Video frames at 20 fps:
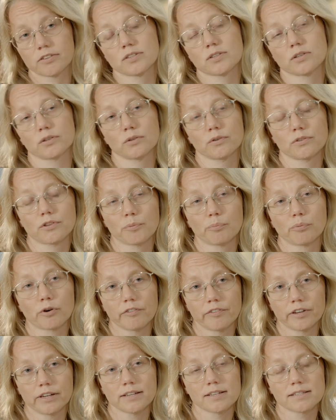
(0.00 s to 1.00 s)
So the
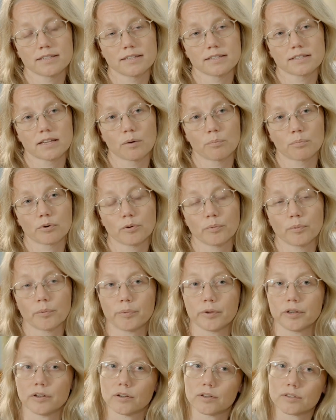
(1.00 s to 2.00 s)
provenances are
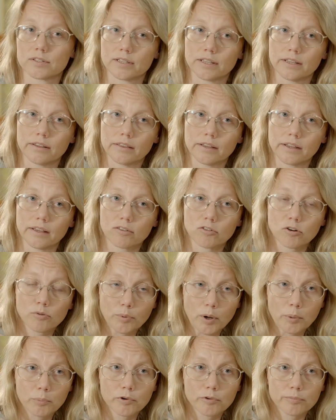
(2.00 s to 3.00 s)
probably not in the
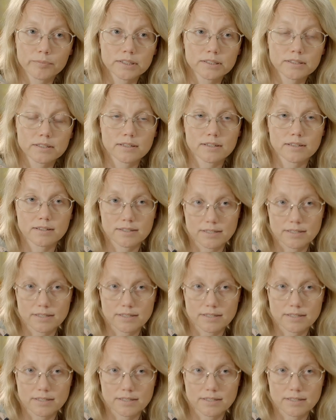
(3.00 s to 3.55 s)
Qumran movement,